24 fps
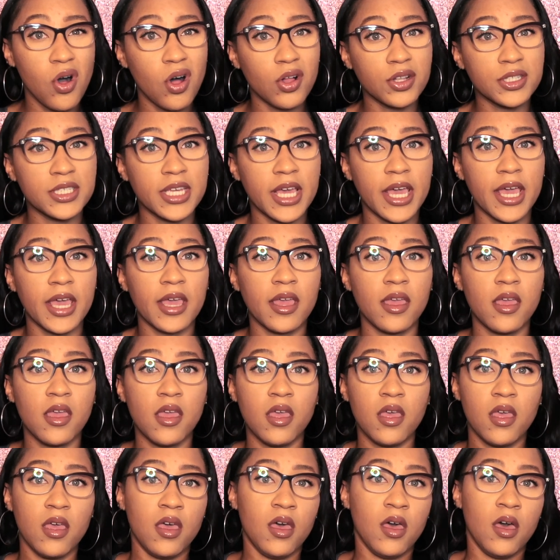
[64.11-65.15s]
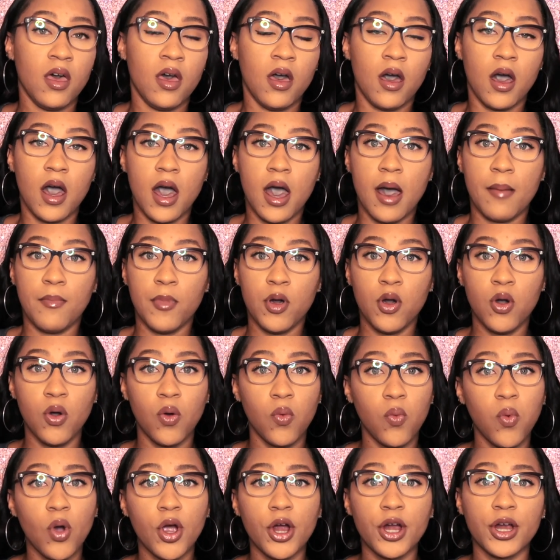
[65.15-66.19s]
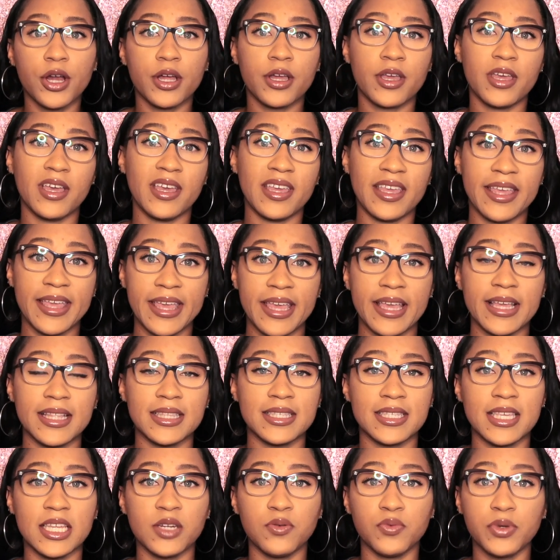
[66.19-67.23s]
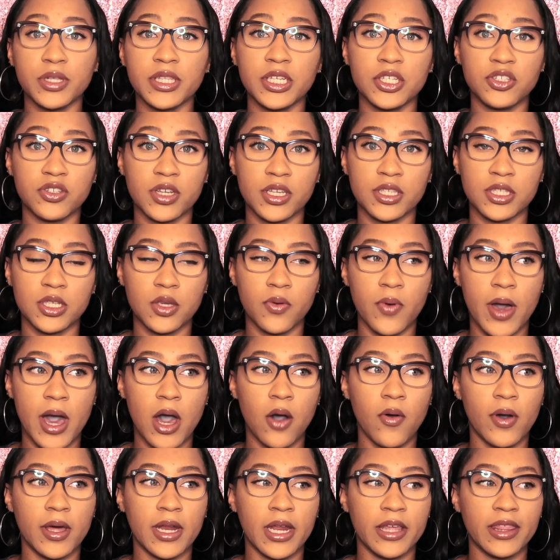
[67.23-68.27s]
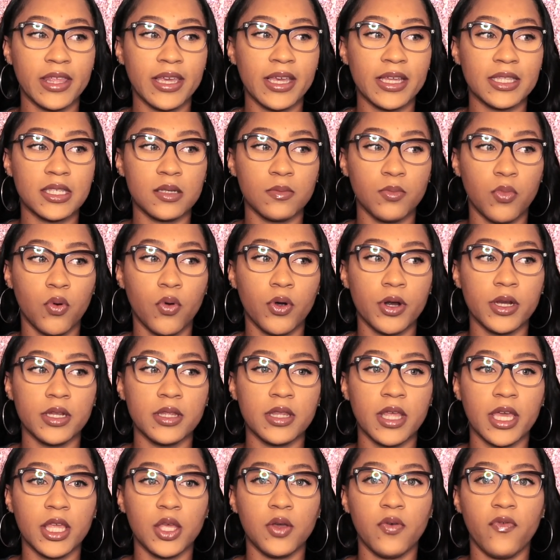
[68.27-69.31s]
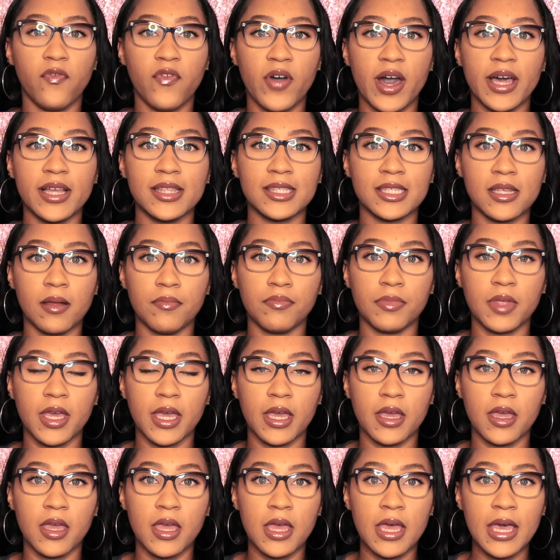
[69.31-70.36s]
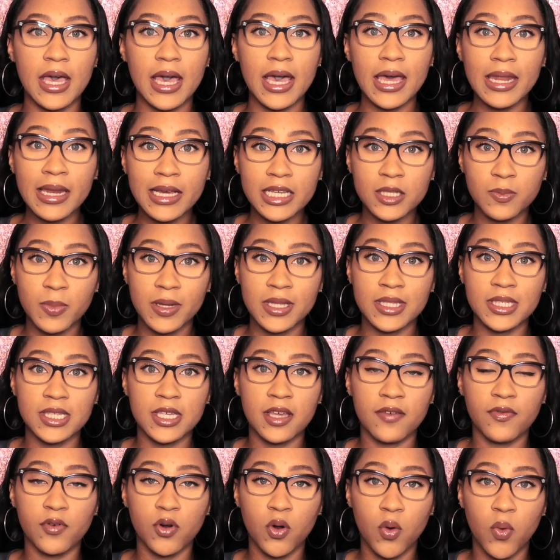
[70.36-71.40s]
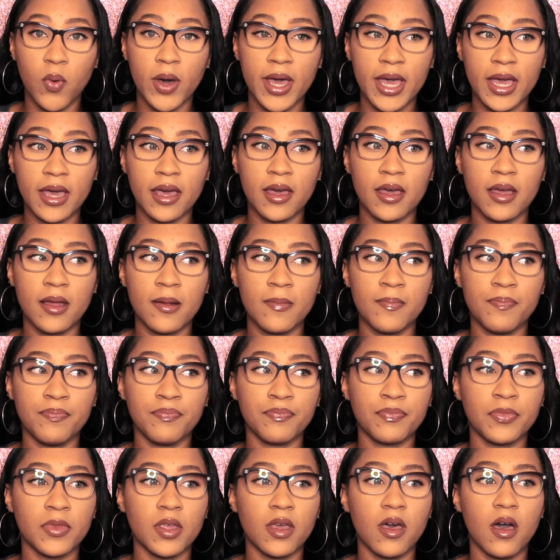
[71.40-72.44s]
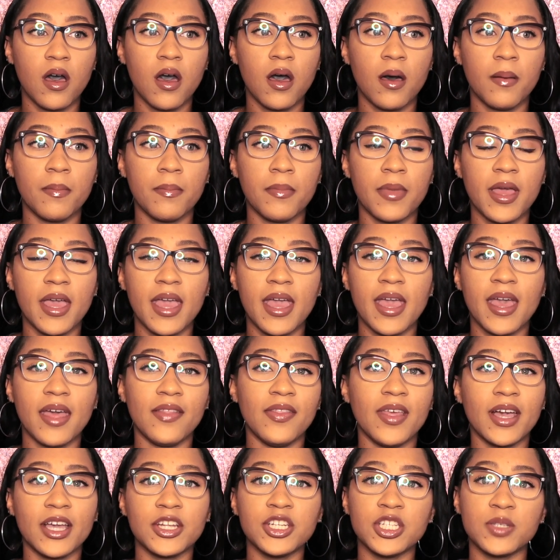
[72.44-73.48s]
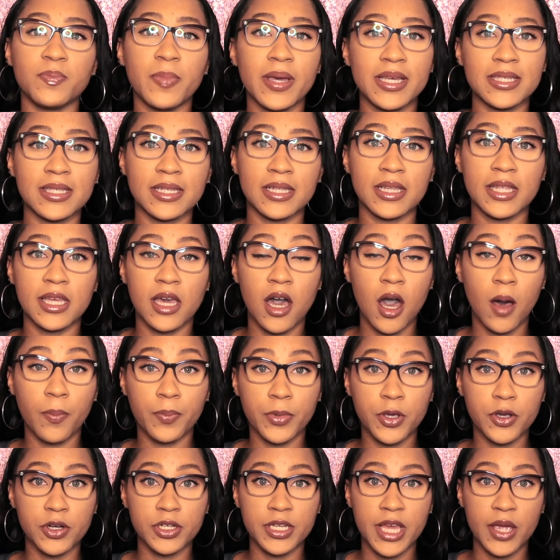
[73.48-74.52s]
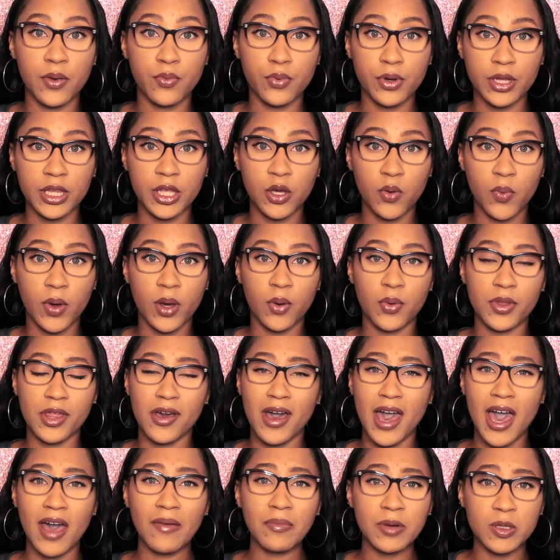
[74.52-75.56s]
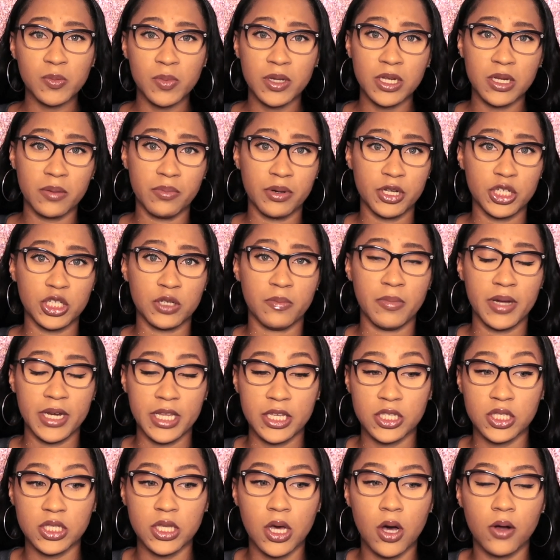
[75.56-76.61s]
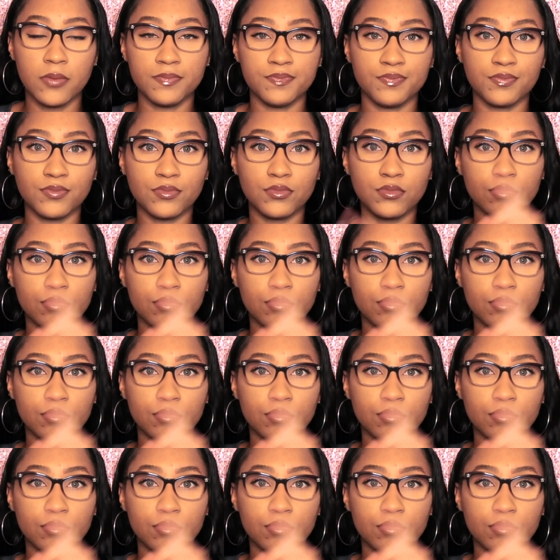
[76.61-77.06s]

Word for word: all day, um, work, kids can really stress you out. And I think it's important that you find something inexpensive, quick, um, and that can just basically up your day really quick without having to spend a bunch of money. So